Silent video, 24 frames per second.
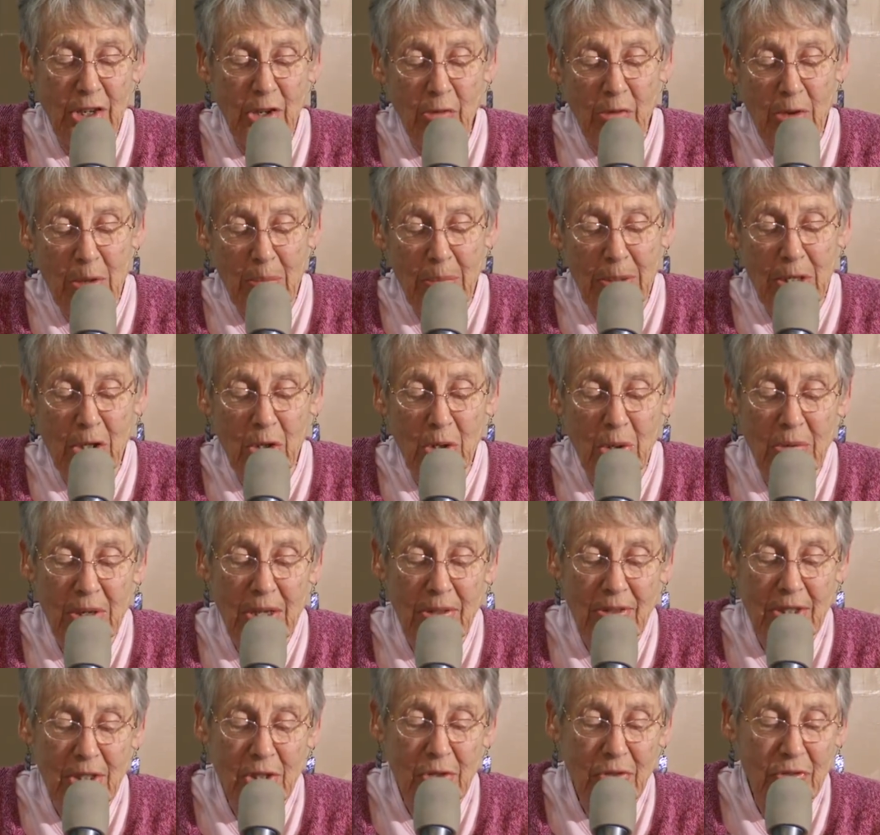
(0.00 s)
and we've been
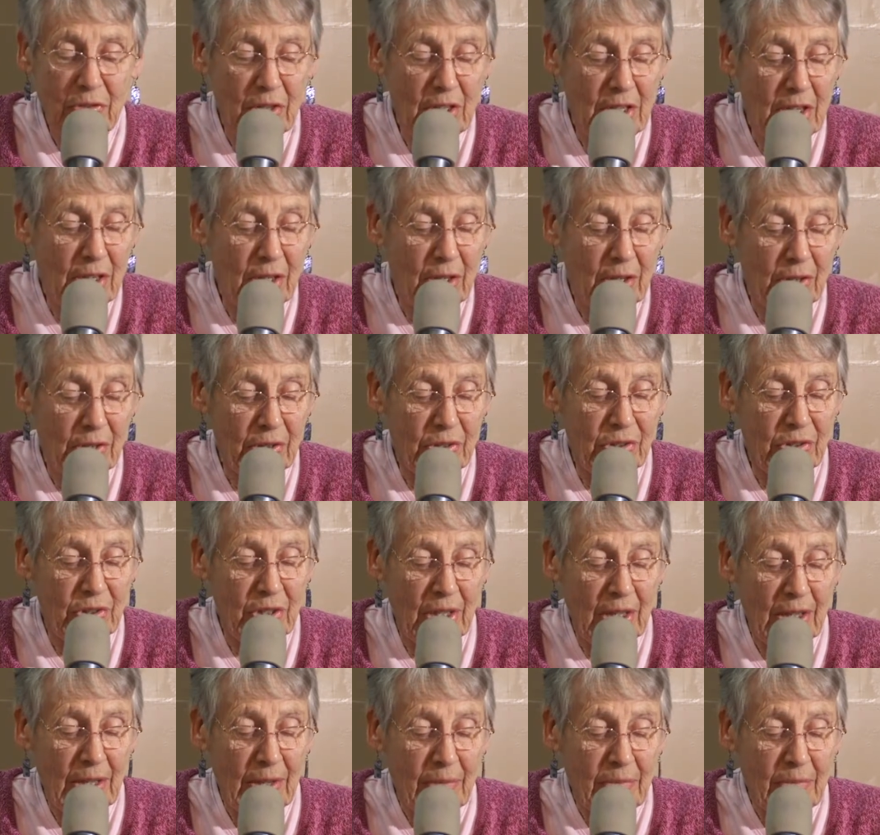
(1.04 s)
doing this for years.